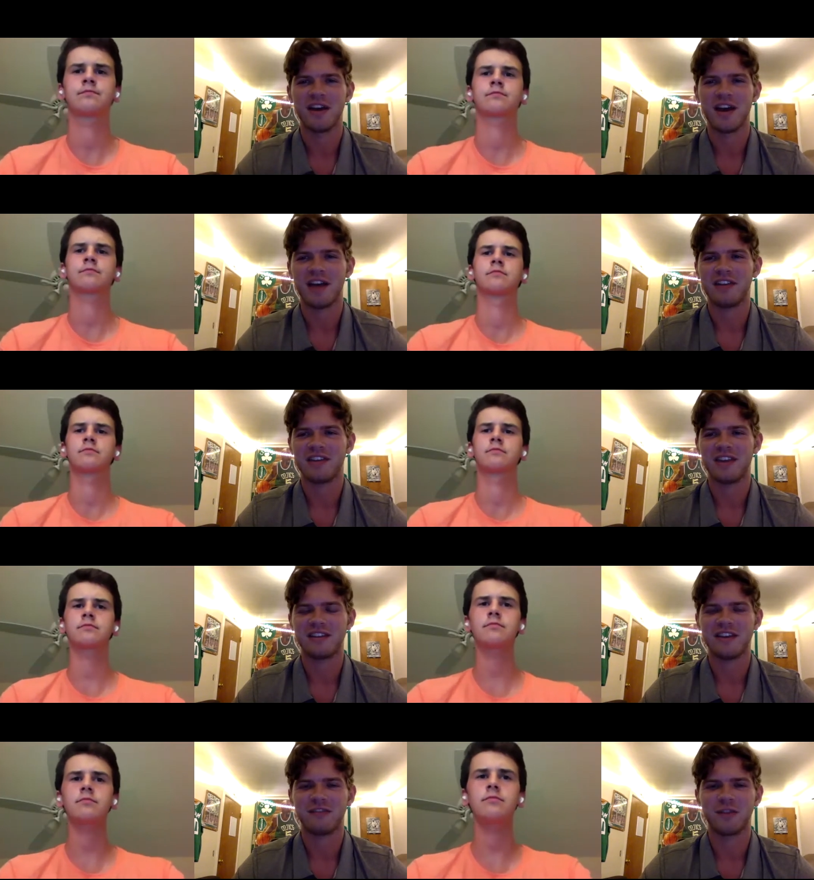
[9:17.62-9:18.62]
Speaker 1: I think that could
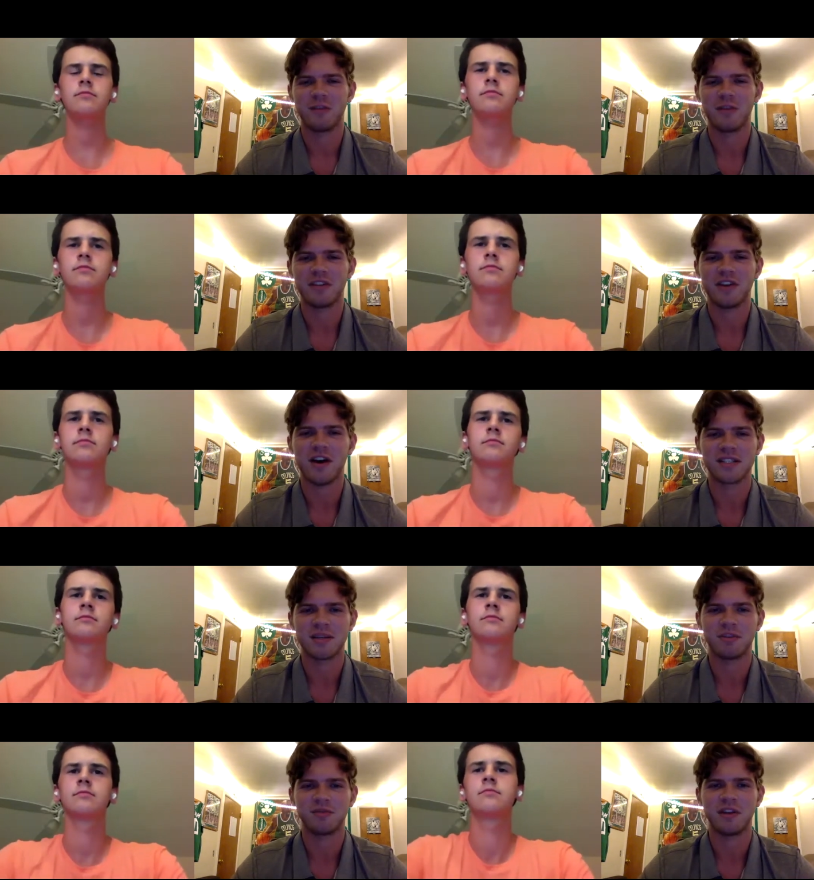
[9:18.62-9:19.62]
definitely be a toss up
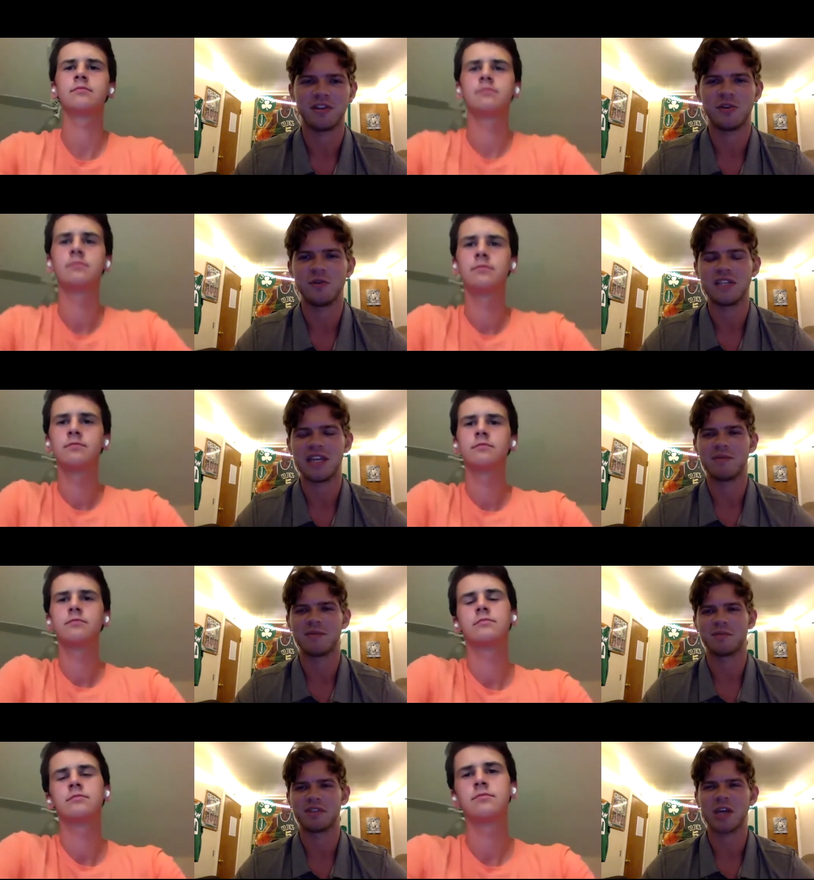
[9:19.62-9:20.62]
between two
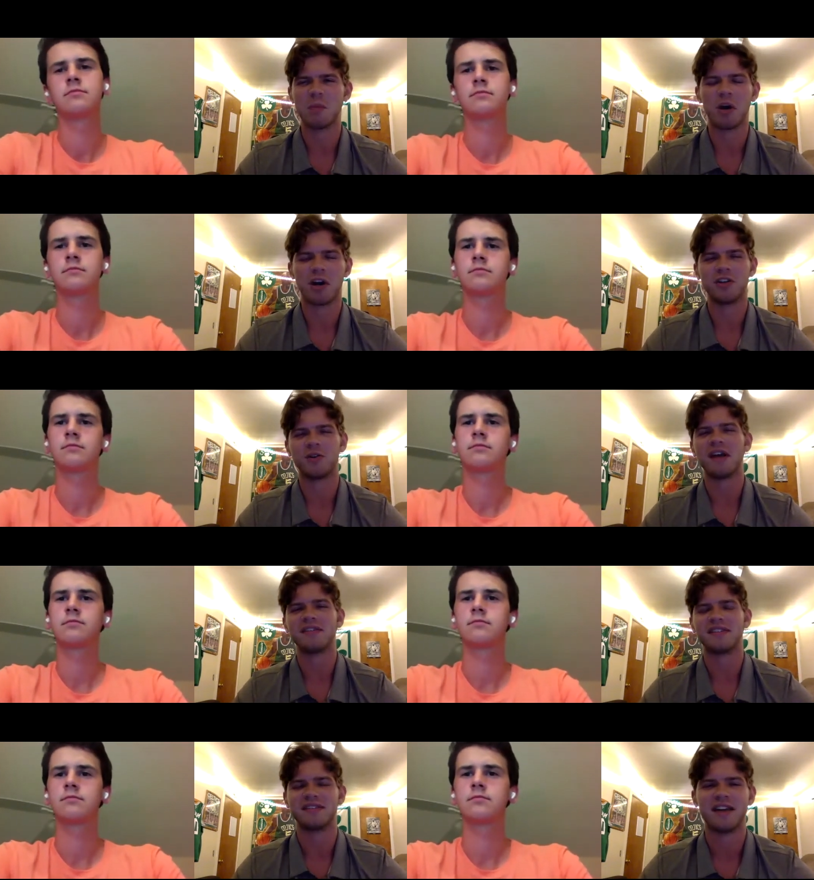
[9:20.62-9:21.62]
teams with somewhat
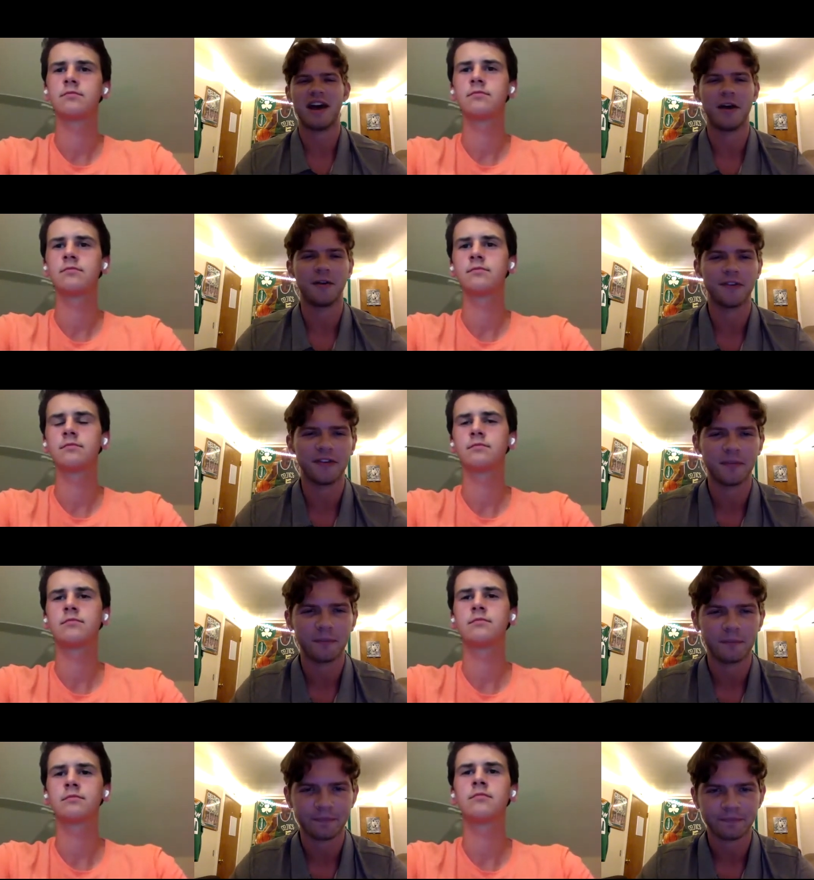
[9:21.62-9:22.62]
contrasting styles.
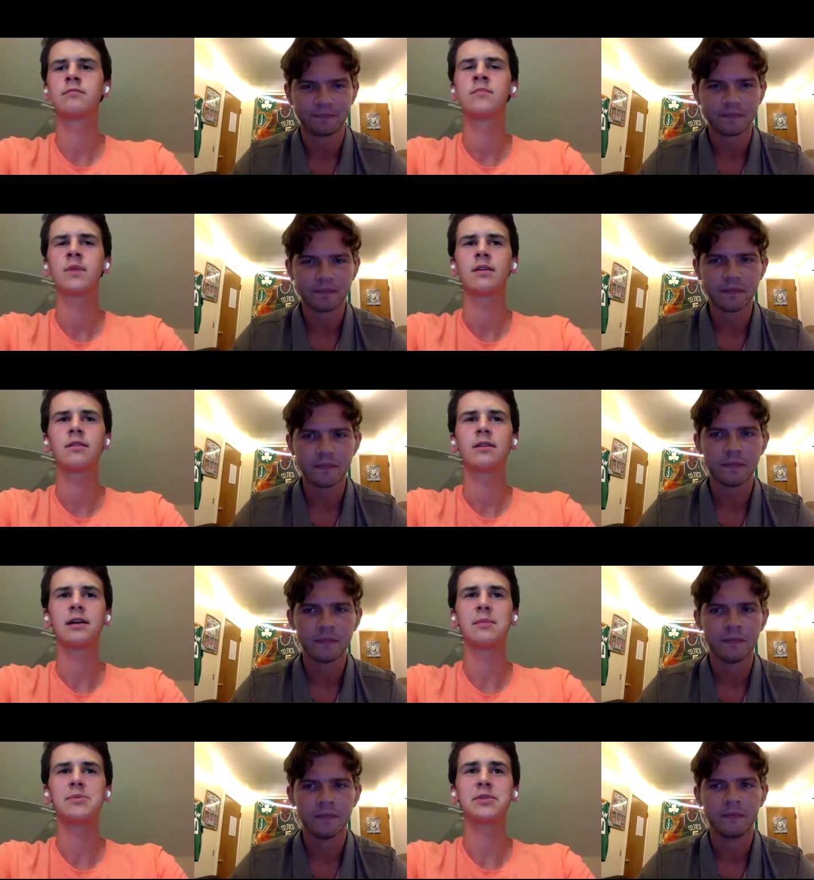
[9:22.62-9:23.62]

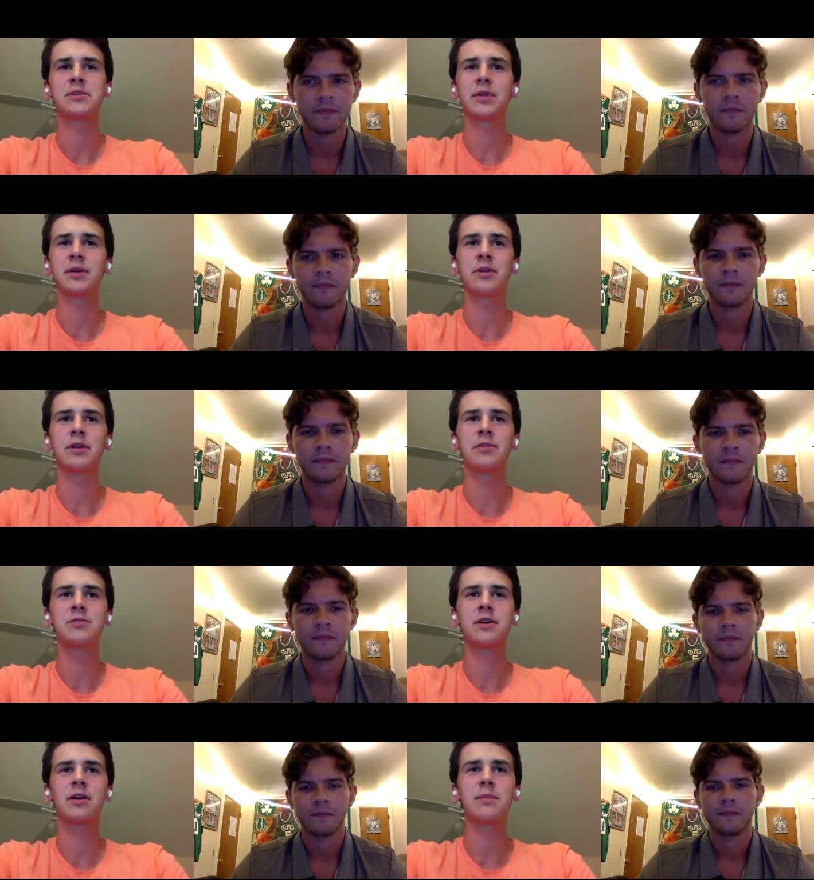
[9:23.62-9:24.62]
Speaker 2: Absolutely. When you
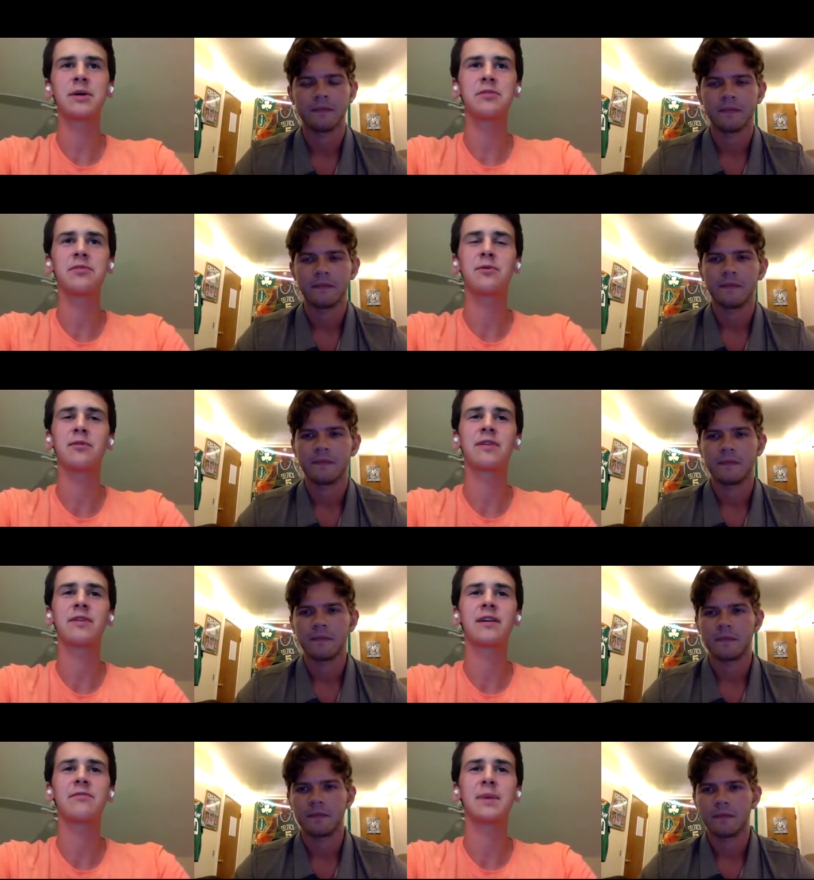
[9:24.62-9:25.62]
talk about the four
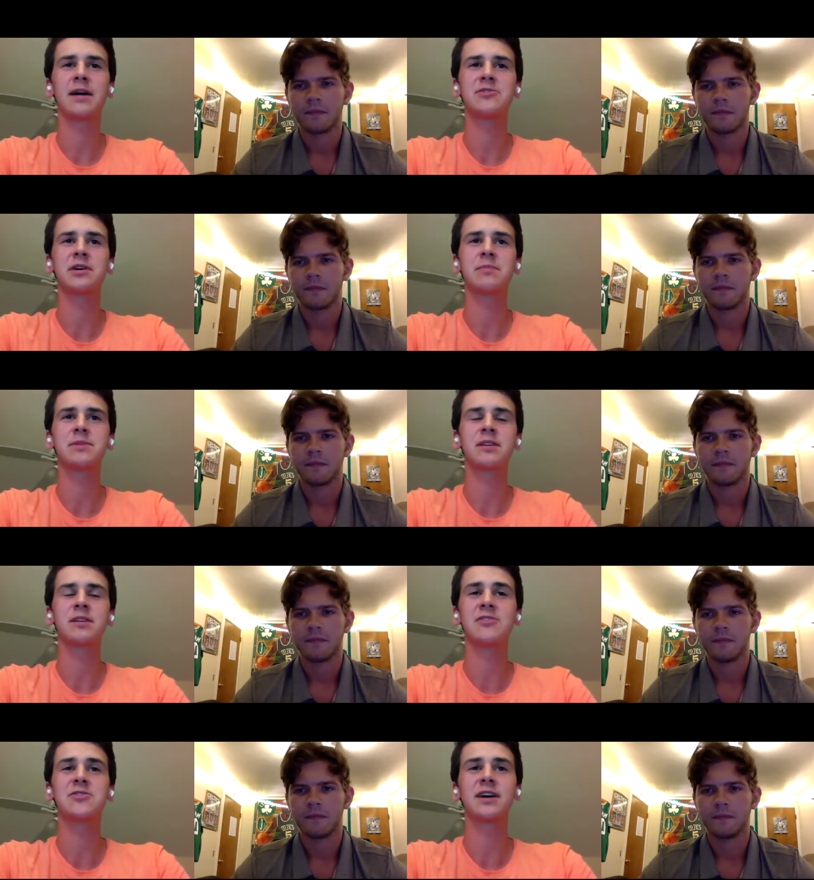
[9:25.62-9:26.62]
five matchups in
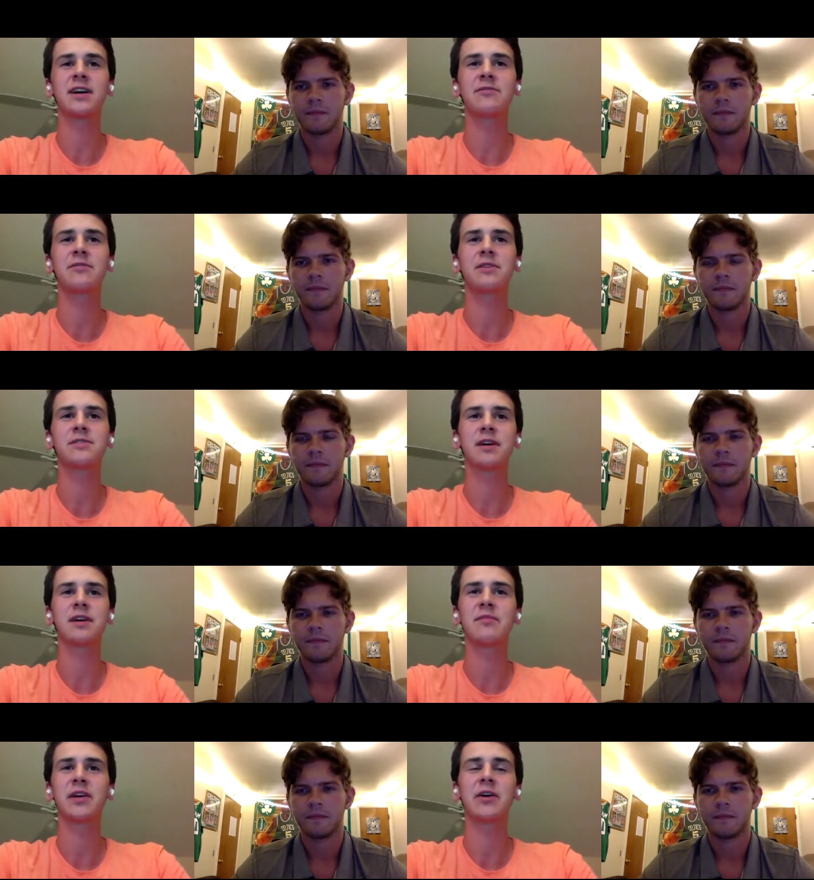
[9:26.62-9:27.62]
each conference,
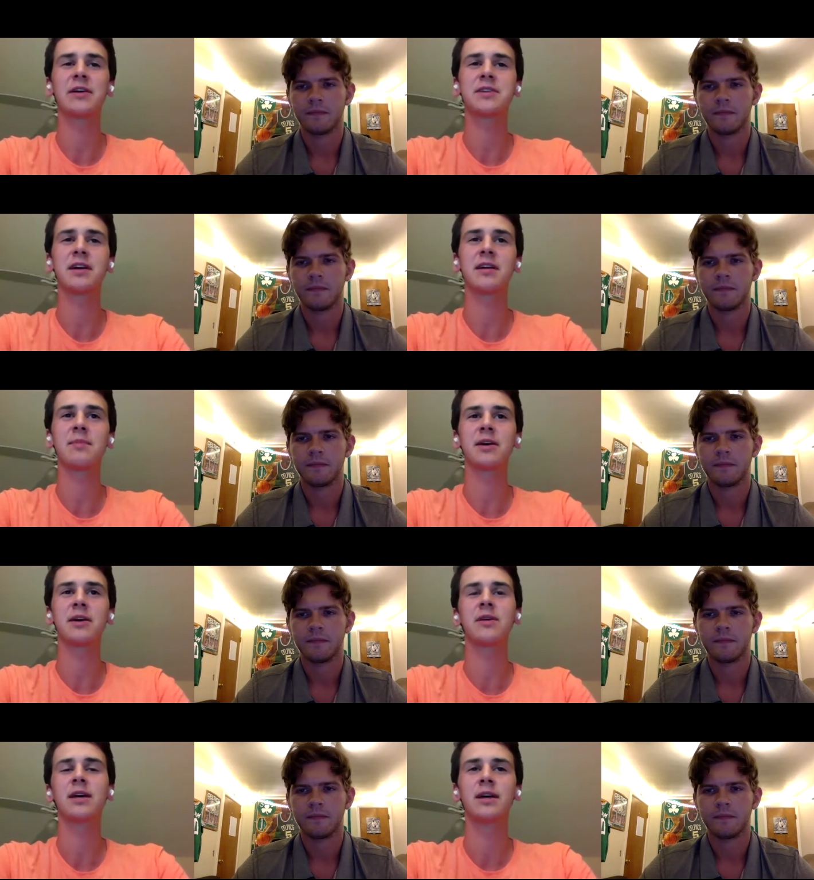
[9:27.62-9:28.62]
I'm very excited
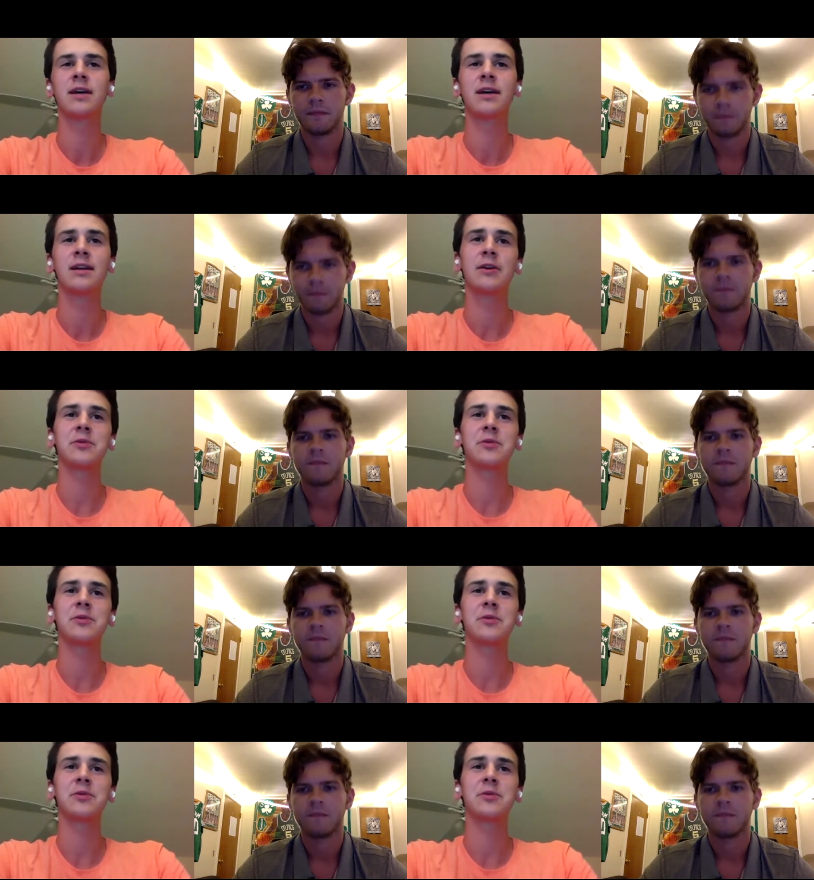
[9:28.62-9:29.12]
about not